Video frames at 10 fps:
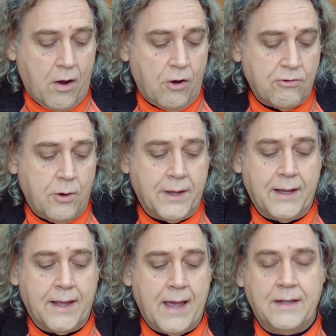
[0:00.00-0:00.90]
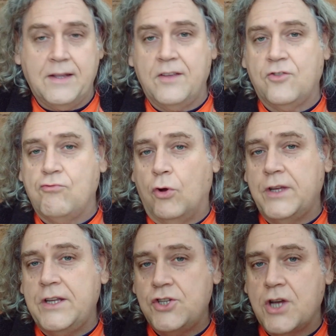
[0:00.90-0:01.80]
are growing again is
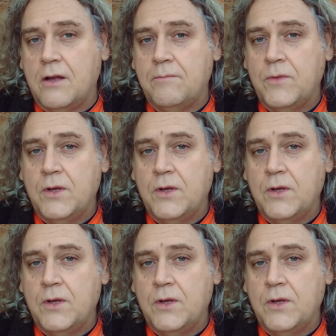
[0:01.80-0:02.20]
Groninger,